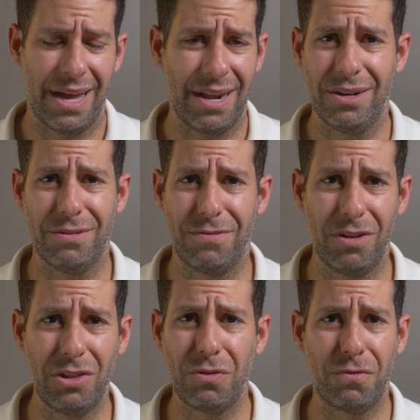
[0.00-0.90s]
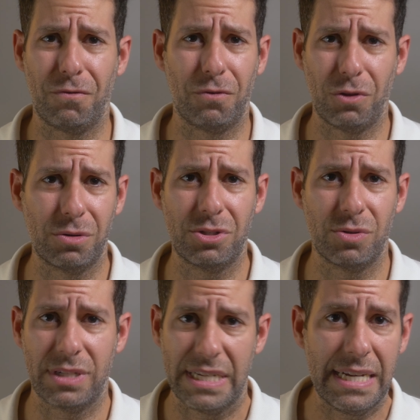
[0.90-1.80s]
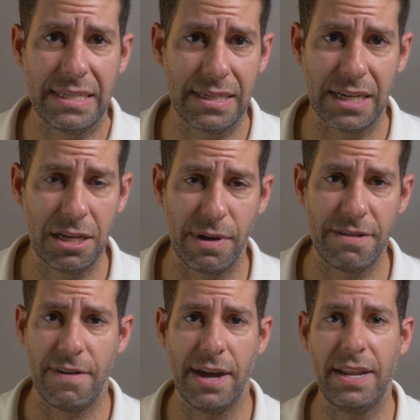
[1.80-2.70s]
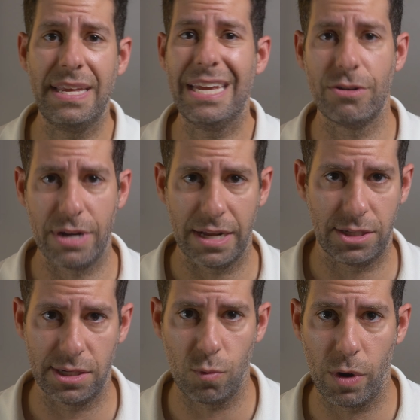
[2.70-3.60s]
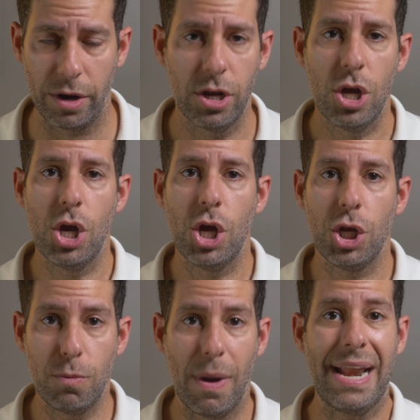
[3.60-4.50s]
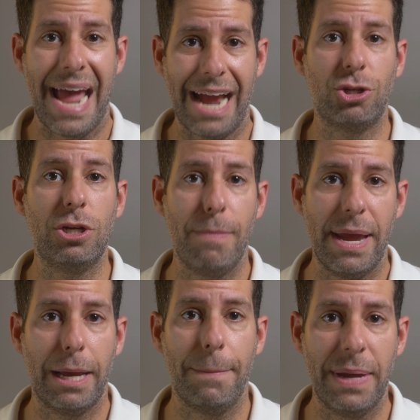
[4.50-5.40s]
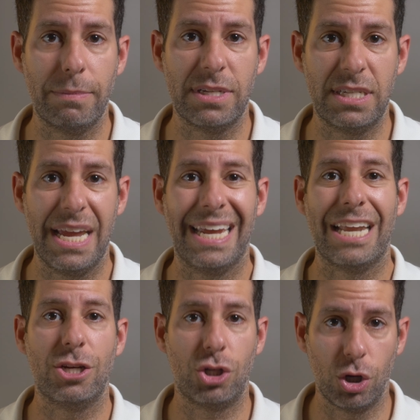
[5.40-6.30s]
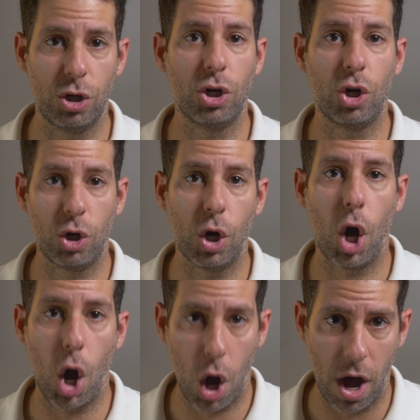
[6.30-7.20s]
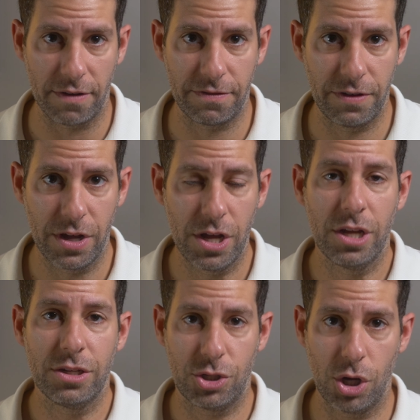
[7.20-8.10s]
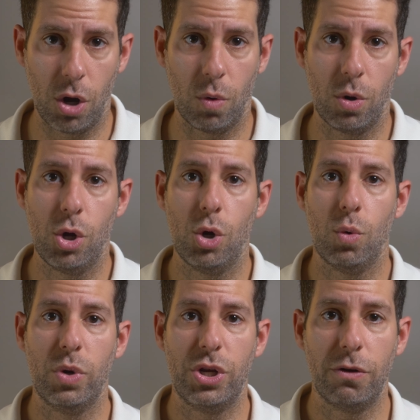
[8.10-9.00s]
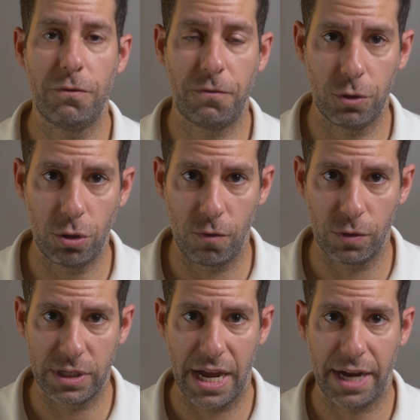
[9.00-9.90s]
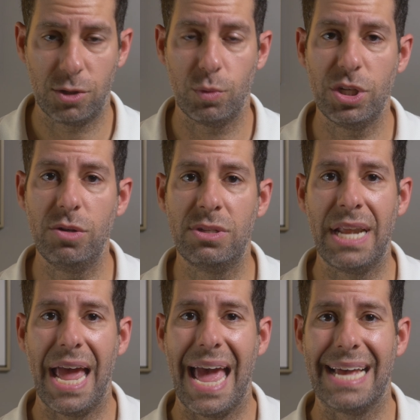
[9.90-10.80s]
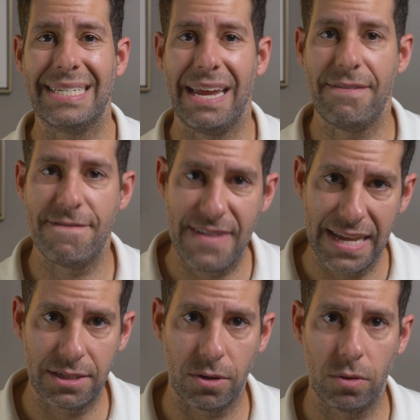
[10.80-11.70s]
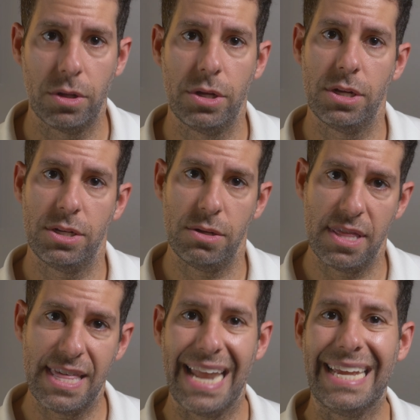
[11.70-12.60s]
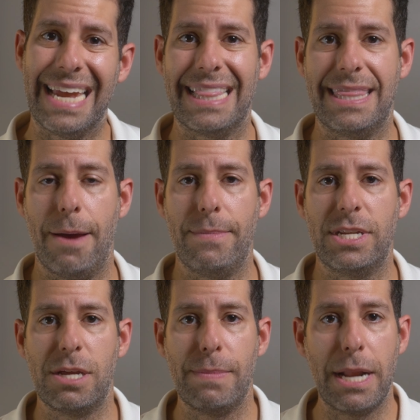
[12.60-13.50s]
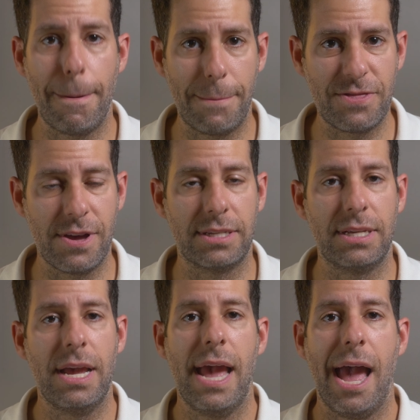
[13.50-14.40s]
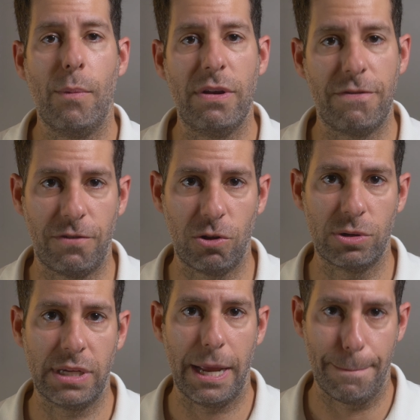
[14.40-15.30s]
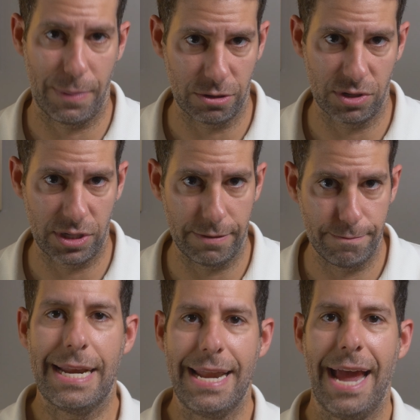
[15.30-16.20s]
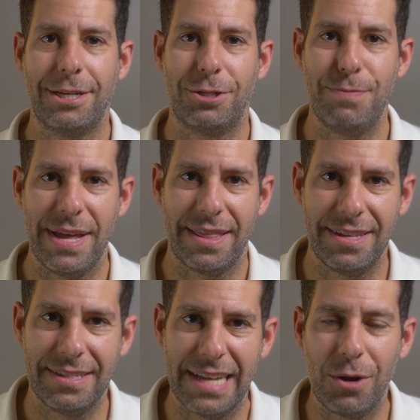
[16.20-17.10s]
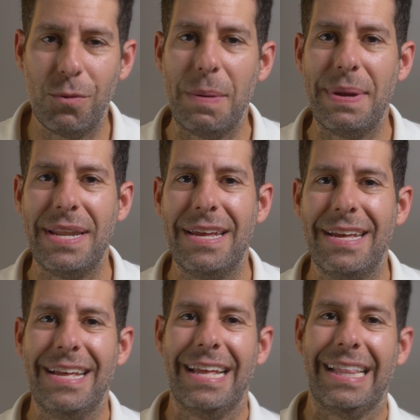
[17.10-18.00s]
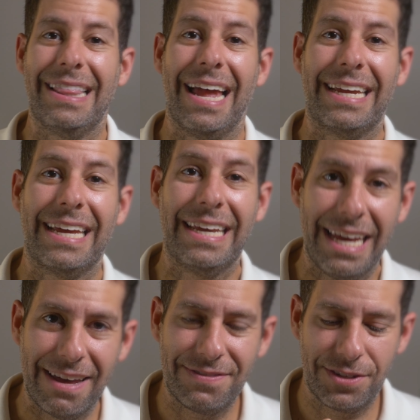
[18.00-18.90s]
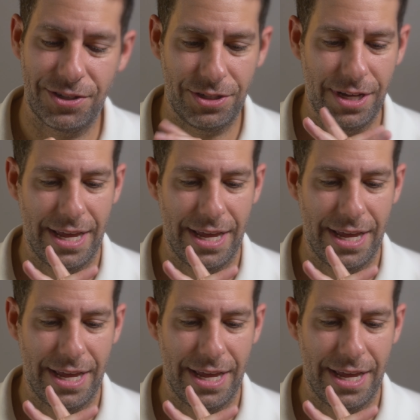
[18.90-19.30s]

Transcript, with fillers: I don't know, fun little flirts or teases that you might find on the internet somewhere, you might actually make a big mistake and turn her off. So we don't flirt over text. We use it as a vessel to then get them to meet up with us, and we flirt in person. Next myth is that women like gifts.